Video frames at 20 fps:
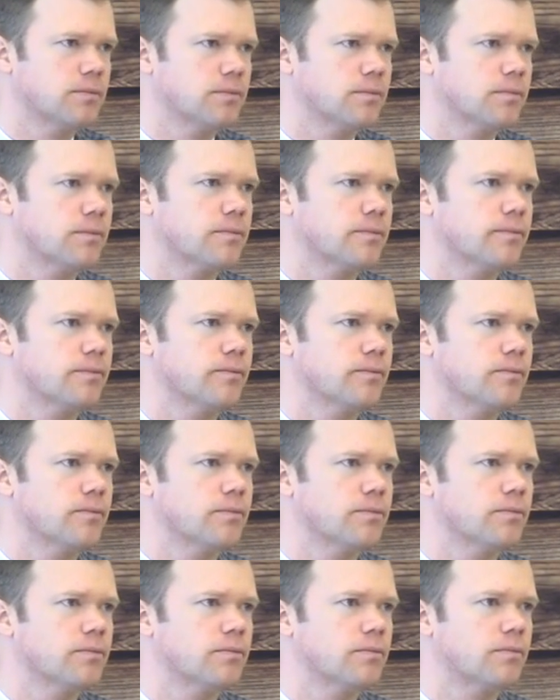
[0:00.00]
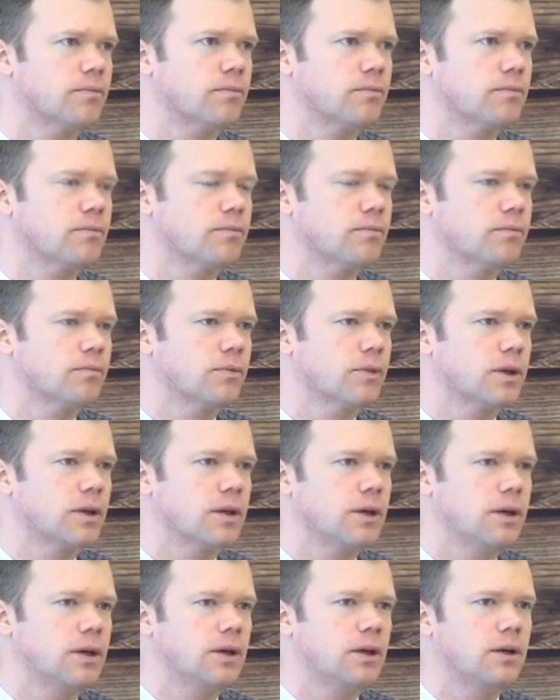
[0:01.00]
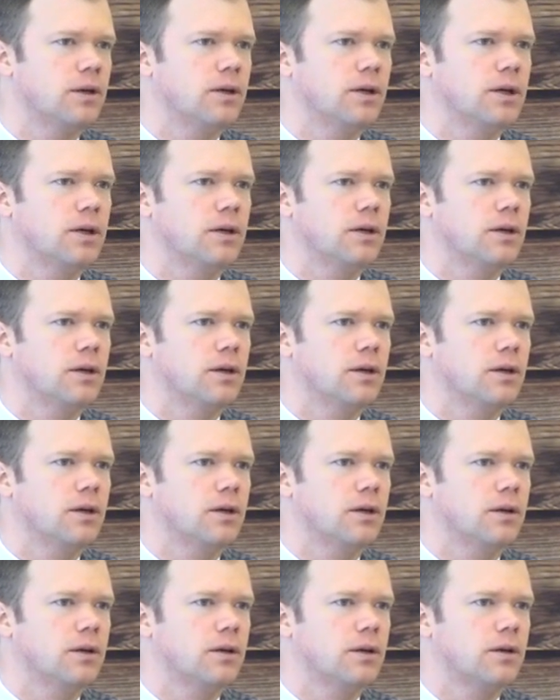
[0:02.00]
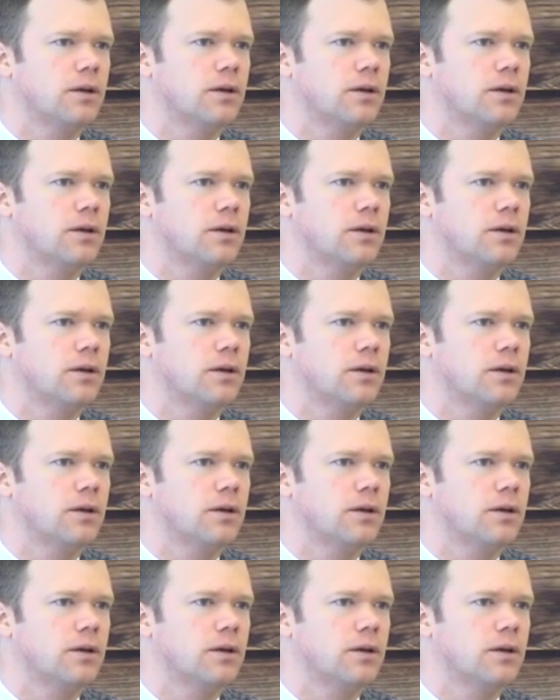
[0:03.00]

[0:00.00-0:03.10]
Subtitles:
[no speech]